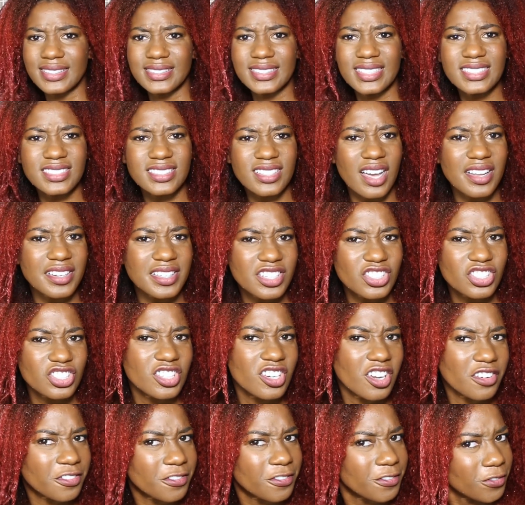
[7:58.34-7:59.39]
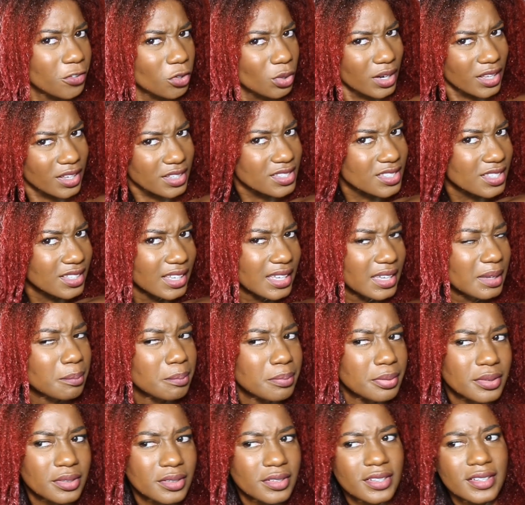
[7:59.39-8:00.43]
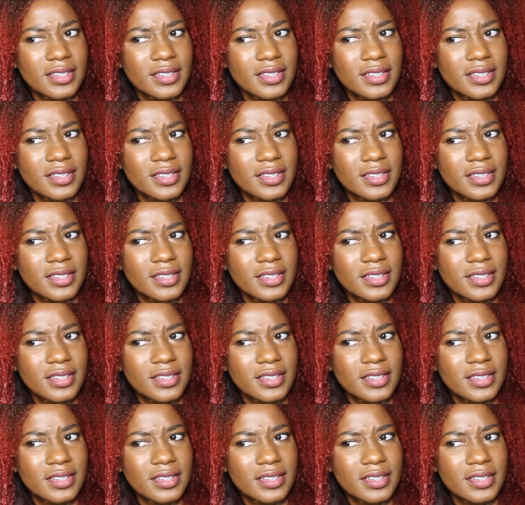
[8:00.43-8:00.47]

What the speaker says: this conditioner full of sleep.